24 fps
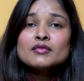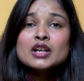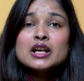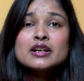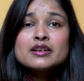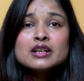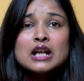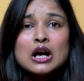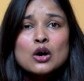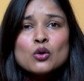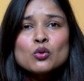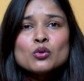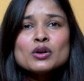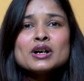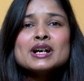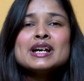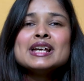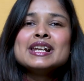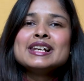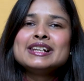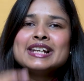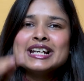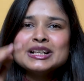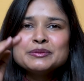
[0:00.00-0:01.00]
Now,
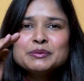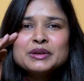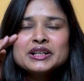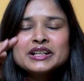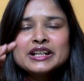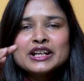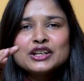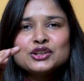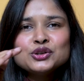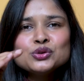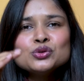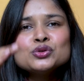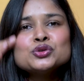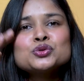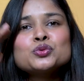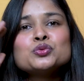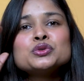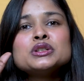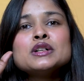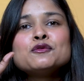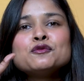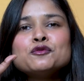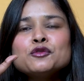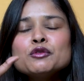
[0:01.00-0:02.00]
let me take you through
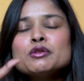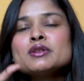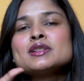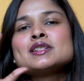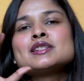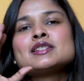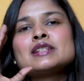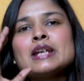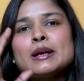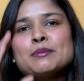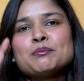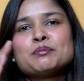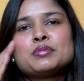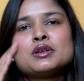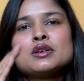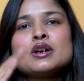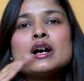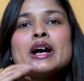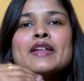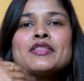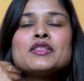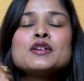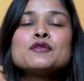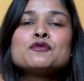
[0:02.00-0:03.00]
the first step
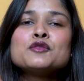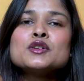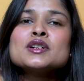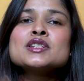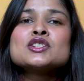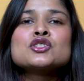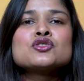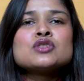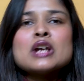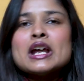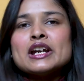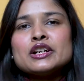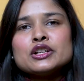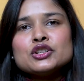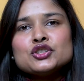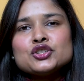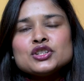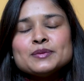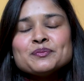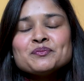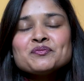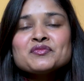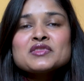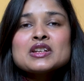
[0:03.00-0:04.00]
and the first strategy.